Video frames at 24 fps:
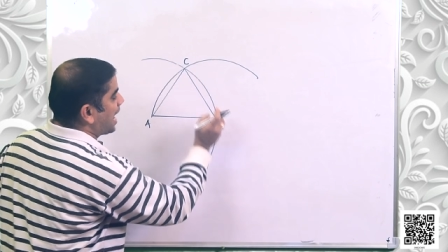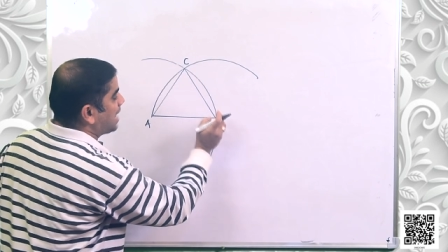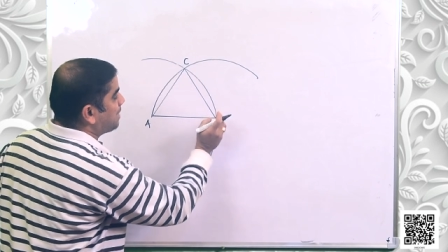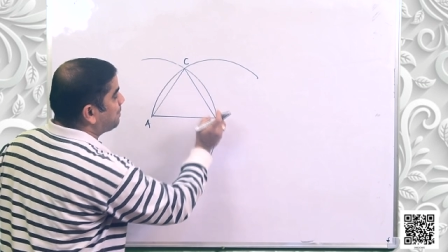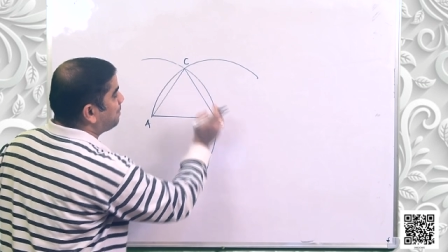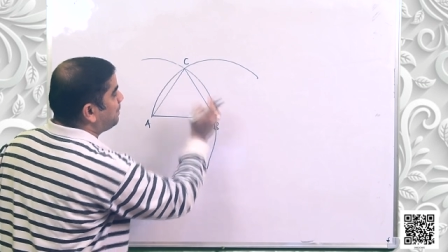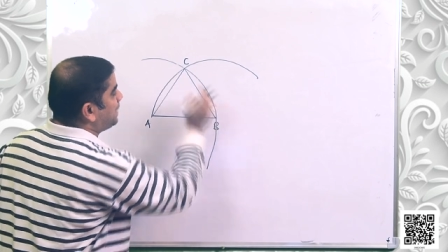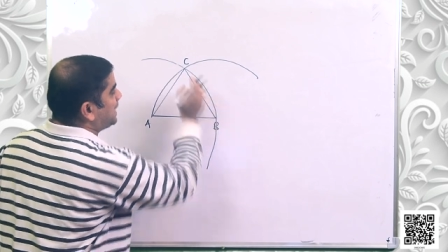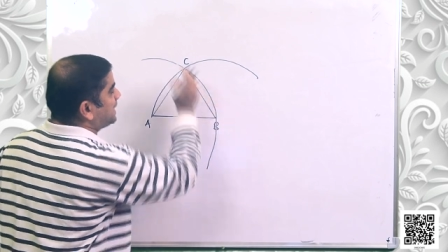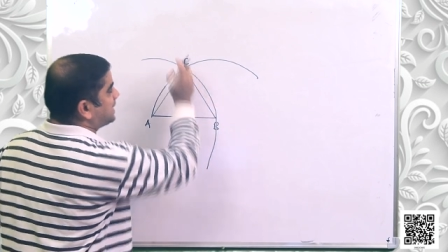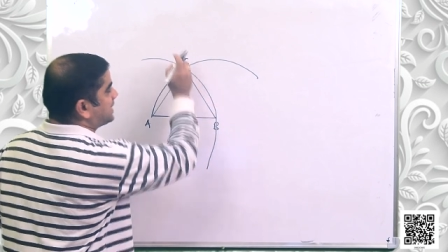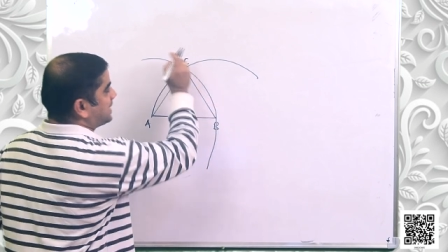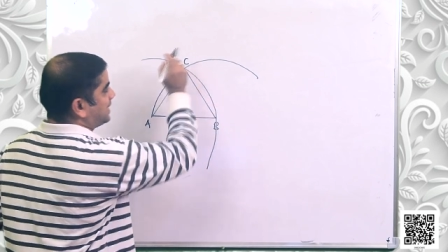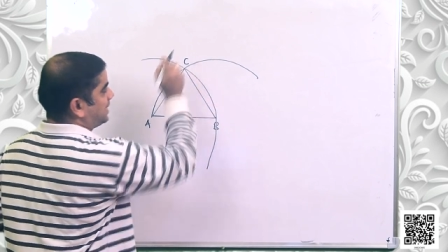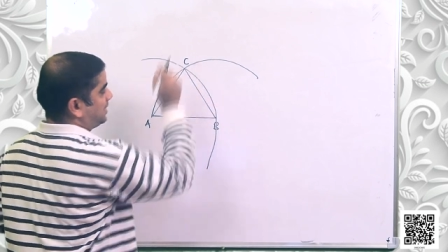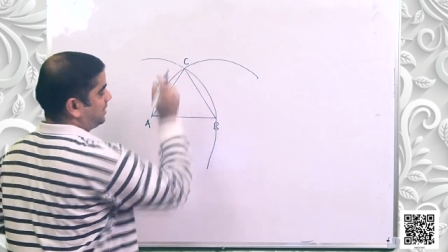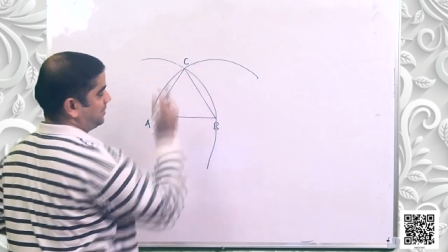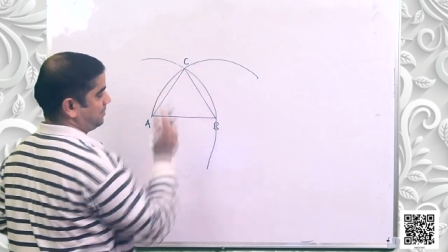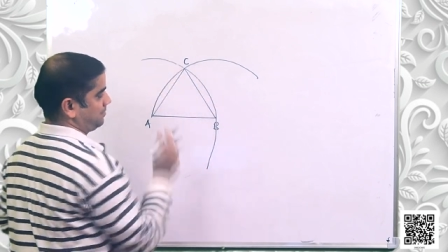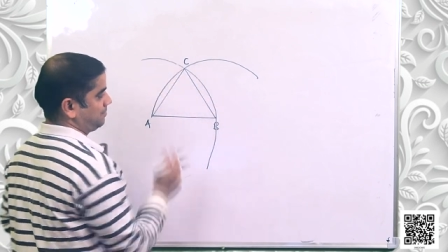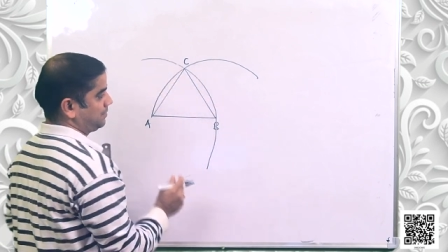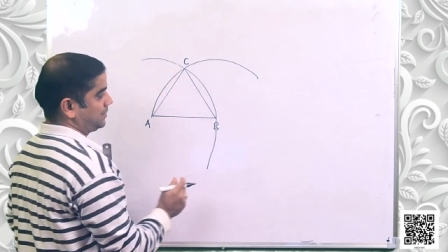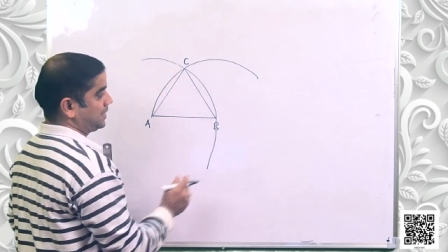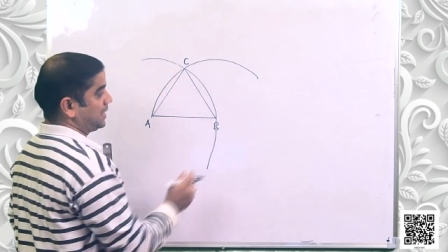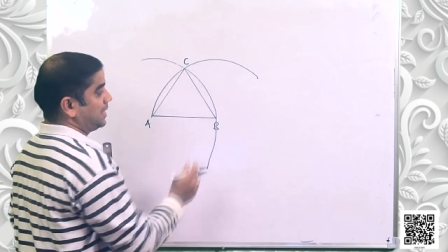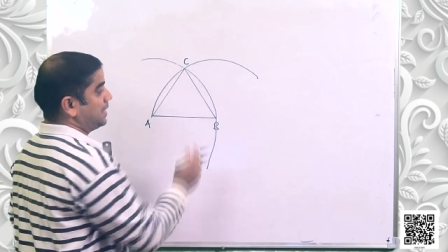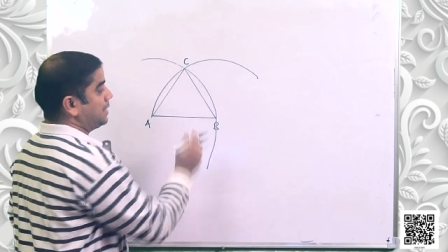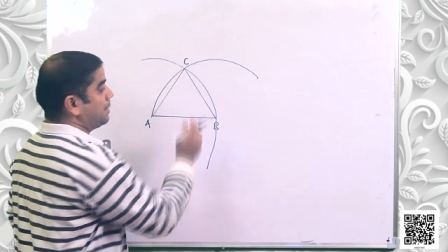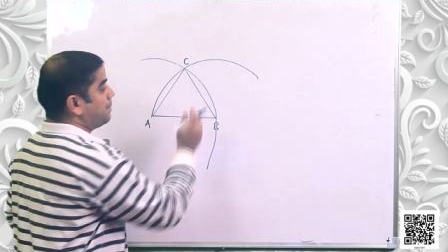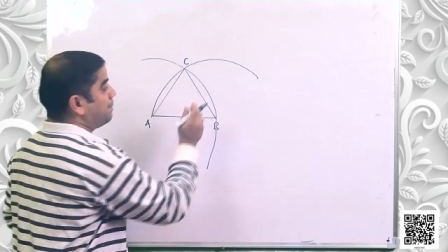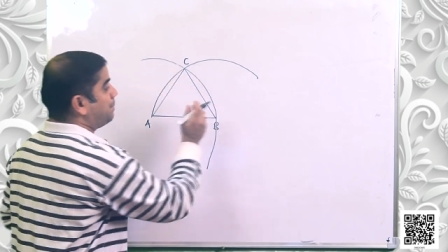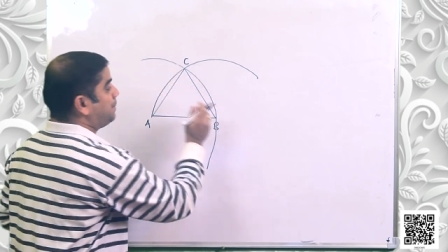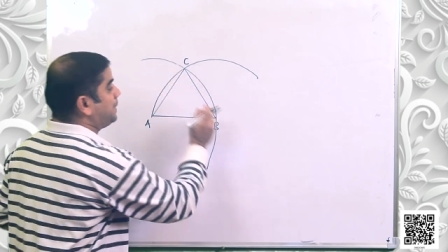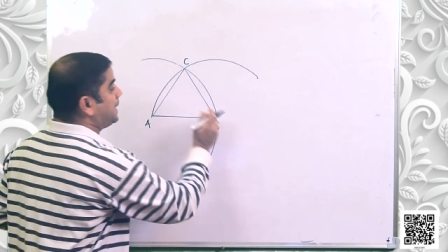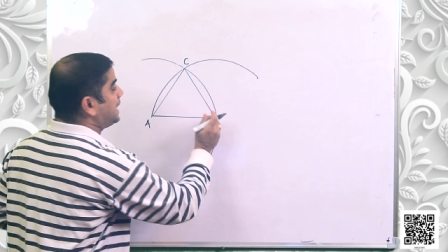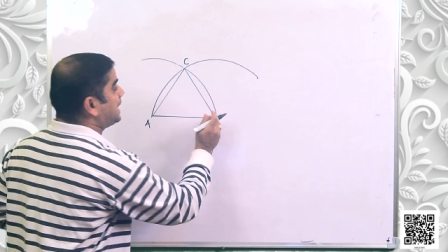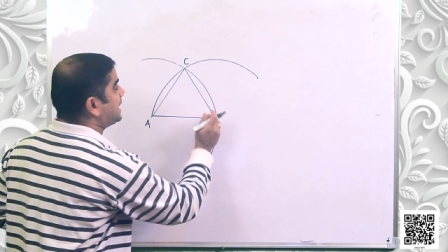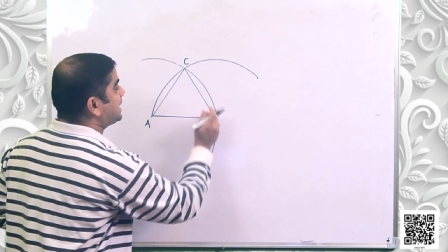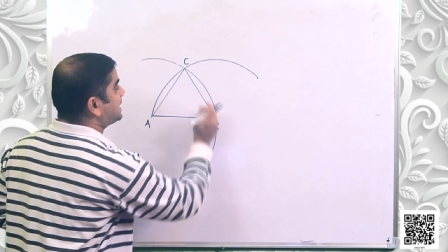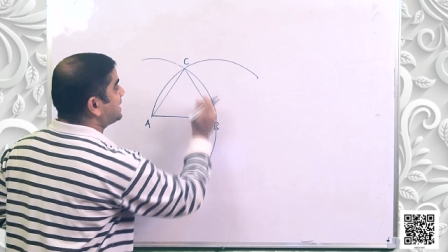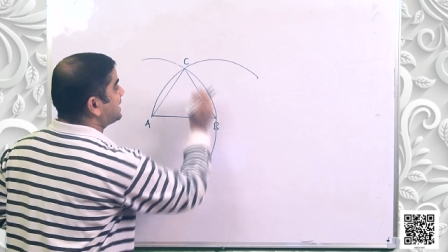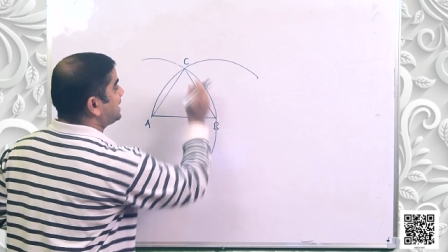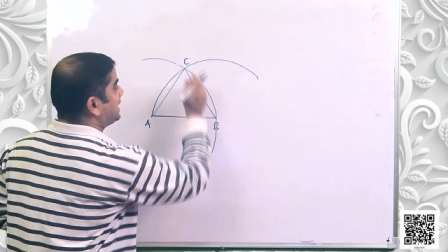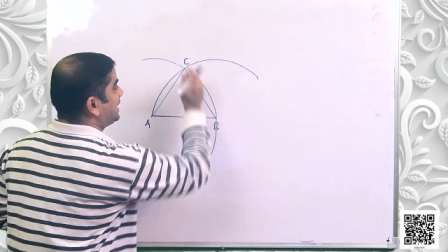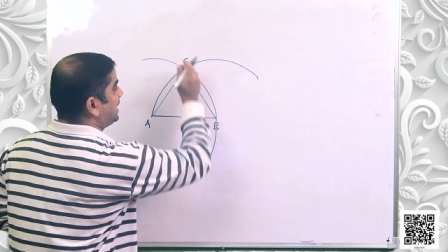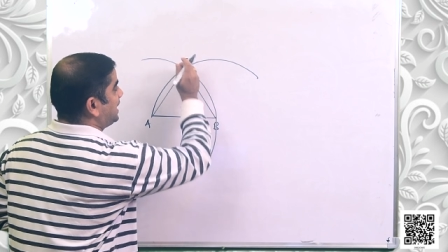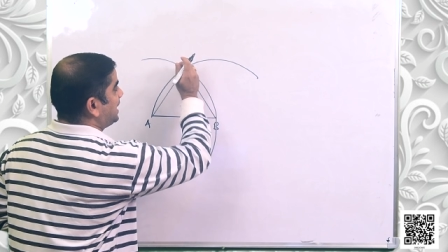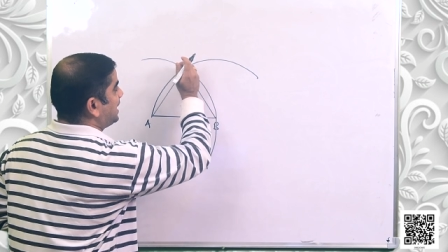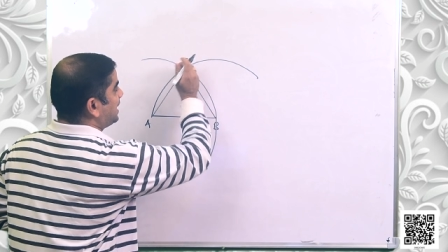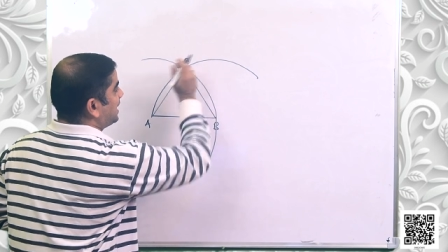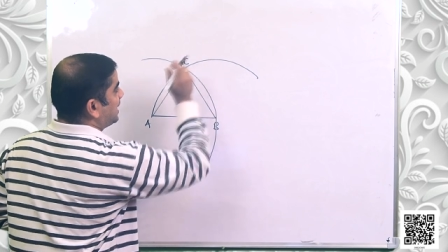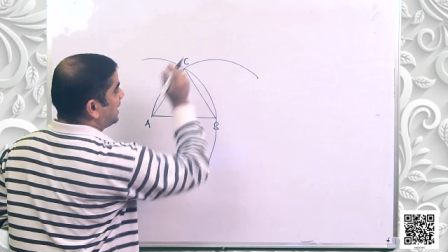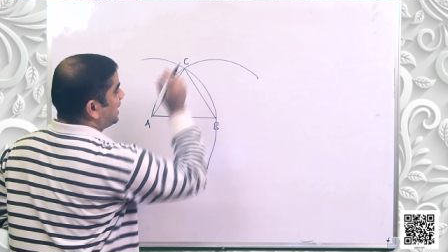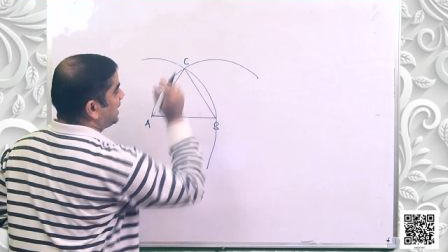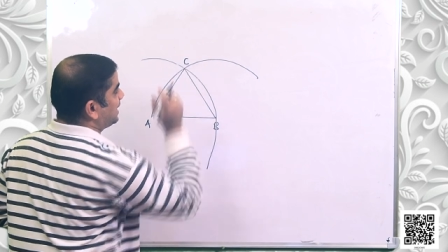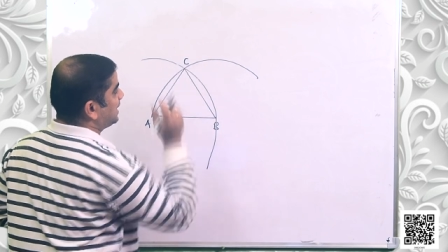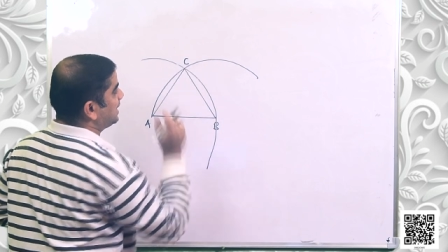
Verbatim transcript: and BC. BC